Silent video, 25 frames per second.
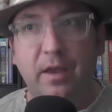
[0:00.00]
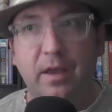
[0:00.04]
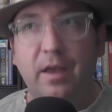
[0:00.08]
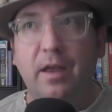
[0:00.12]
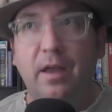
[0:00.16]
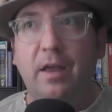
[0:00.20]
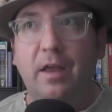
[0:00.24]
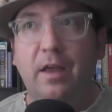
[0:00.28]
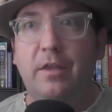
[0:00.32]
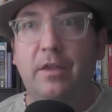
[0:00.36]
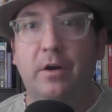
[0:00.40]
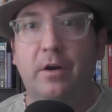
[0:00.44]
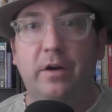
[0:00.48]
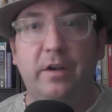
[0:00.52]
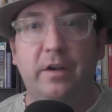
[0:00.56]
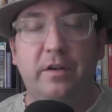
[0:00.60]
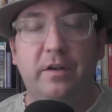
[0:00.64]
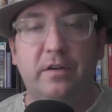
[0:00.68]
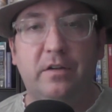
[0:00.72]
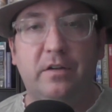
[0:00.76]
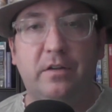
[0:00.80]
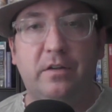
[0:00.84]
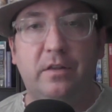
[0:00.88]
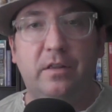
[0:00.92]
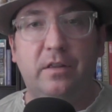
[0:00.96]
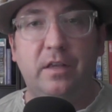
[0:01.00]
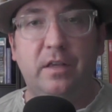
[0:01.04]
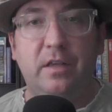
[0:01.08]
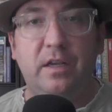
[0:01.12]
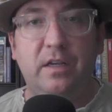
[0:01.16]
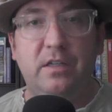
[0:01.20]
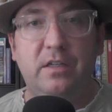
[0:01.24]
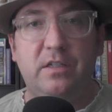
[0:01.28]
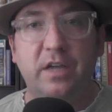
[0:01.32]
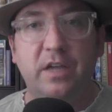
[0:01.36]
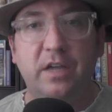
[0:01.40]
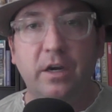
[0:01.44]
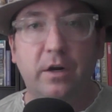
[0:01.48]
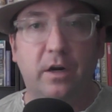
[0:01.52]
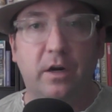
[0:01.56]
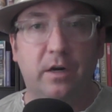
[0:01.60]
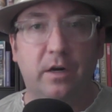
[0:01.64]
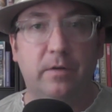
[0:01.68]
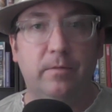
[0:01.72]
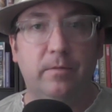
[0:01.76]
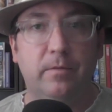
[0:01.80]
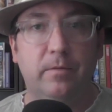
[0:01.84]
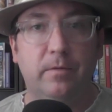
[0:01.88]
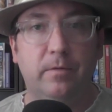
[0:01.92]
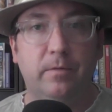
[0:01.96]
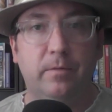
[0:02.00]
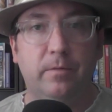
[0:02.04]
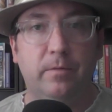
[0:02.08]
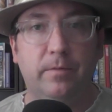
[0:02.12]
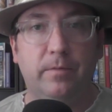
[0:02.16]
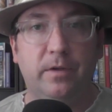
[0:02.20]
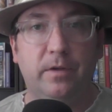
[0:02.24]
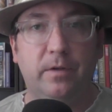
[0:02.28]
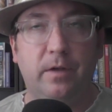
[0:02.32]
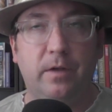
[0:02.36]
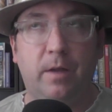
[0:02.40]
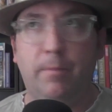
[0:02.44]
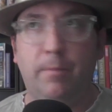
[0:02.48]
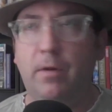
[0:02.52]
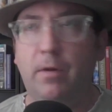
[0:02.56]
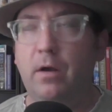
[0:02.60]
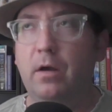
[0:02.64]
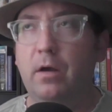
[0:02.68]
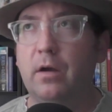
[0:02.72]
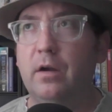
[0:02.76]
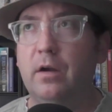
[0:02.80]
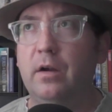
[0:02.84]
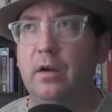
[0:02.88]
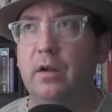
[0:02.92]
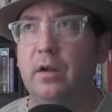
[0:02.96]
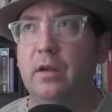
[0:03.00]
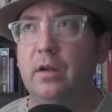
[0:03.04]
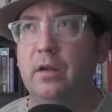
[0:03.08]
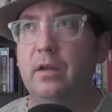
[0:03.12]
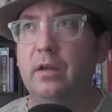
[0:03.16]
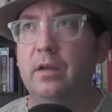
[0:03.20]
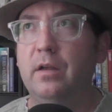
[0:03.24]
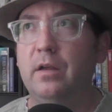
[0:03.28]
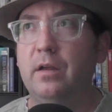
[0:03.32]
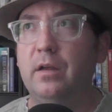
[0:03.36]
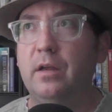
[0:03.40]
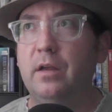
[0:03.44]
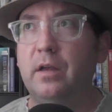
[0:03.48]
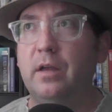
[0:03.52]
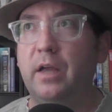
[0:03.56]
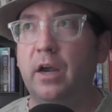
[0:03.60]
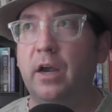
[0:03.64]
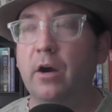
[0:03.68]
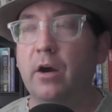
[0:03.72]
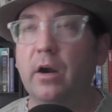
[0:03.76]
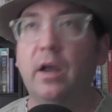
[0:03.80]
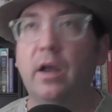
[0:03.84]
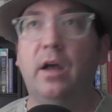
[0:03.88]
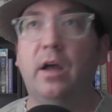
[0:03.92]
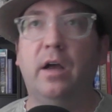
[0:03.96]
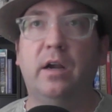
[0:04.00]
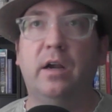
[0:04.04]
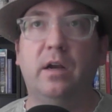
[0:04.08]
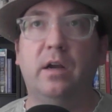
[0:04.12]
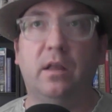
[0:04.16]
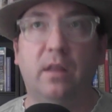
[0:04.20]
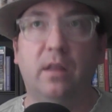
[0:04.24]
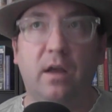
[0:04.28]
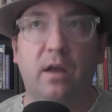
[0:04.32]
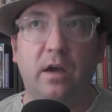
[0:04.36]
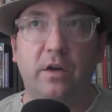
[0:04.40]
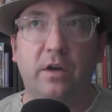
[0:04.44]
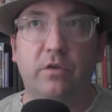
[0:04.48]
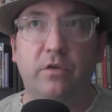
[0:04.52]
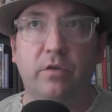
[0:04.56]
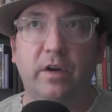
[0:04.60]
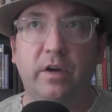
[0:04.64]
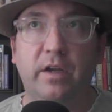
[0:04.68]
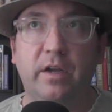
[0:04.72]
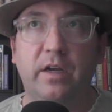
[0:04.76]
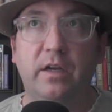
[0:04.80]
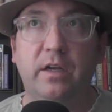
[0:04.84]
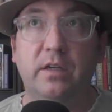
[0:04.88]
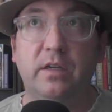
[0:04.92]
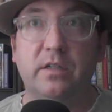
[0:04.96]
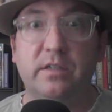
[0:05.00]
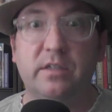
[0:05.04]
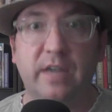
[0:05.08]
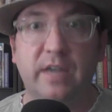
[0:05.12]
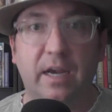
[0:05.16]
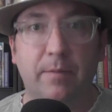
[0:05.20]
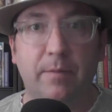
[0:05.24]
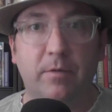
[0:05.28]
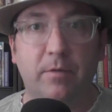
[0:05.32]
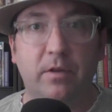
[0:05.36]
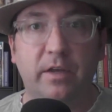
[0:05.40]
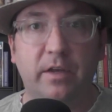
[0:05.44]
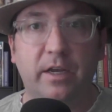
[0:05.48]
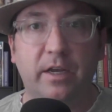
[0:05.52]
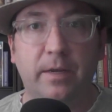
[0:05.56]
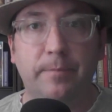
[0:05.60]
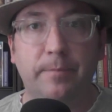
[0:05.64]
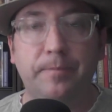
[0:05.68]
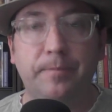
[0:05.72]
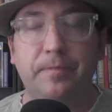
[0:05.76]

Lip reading: There is the dinner among Aranok, Elandria, Samali,